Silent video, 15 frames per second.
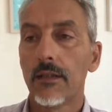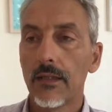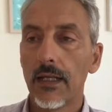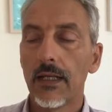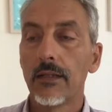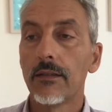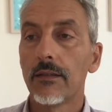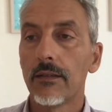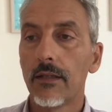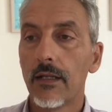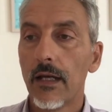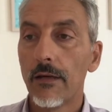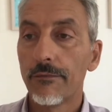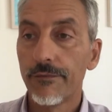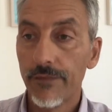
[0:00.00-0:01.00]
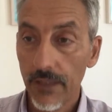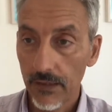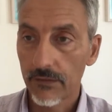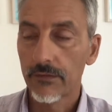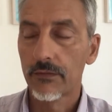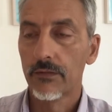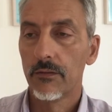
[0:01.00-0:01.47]
that
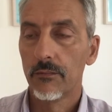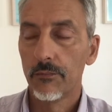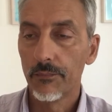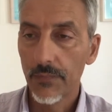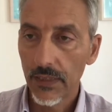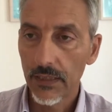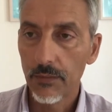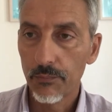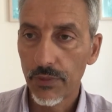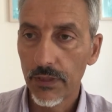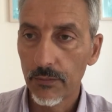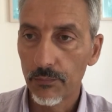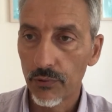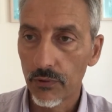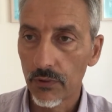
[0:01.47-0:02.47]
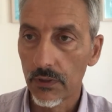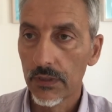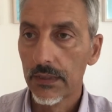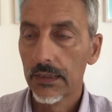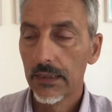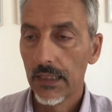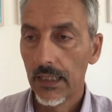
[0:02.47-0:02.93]
affects many people
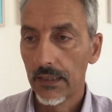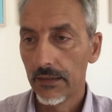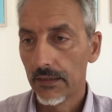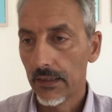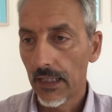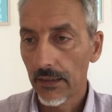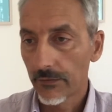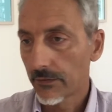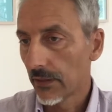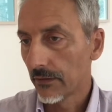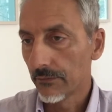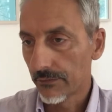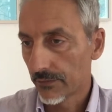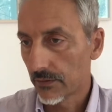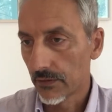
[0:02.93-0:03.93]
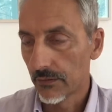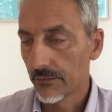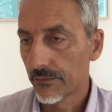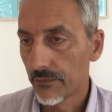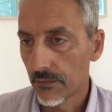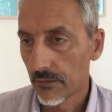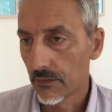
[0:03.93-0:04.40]
and has done
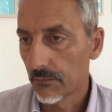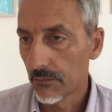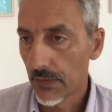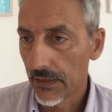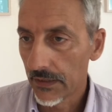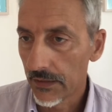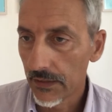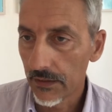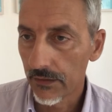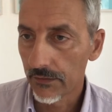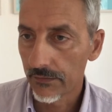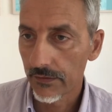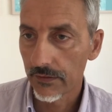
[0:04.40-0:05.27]
for many years.